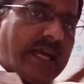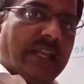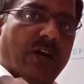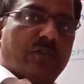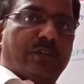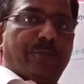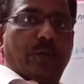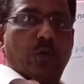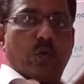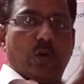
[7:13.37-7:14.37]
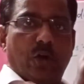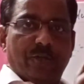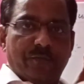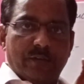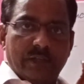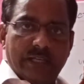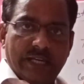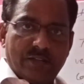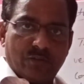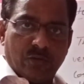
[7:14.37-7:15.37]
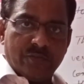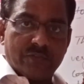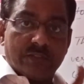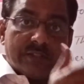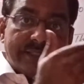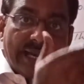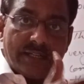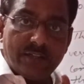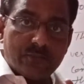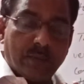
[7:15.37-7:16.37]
allow the flow of electrons. That is